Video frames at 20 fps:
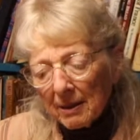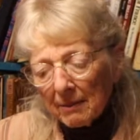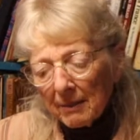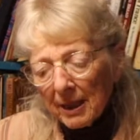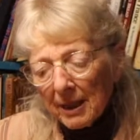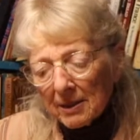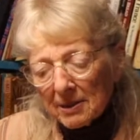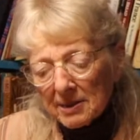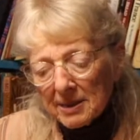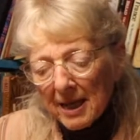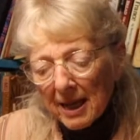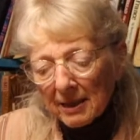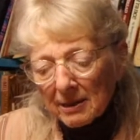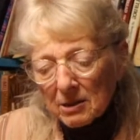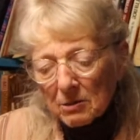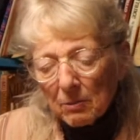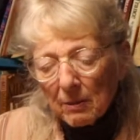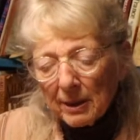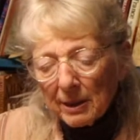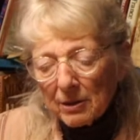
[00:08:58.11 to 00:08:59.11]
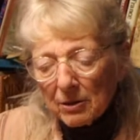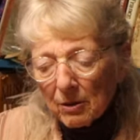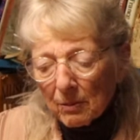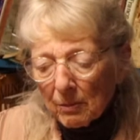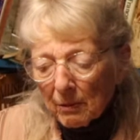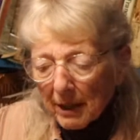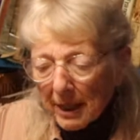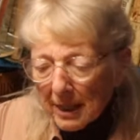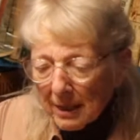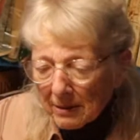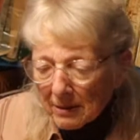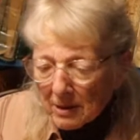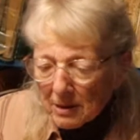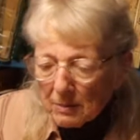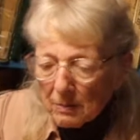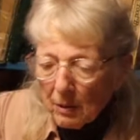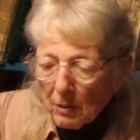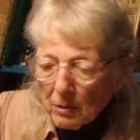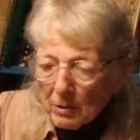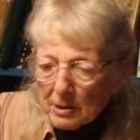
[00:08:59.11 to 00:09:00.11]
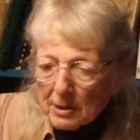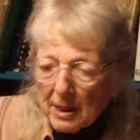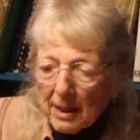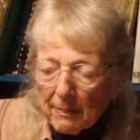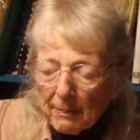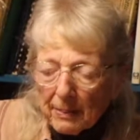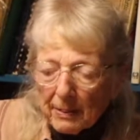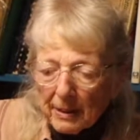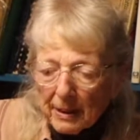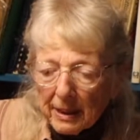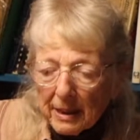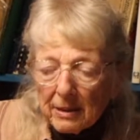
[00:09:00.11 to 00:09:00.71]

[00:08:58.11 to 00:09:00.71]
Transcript: because that's when you're bringing the spokes up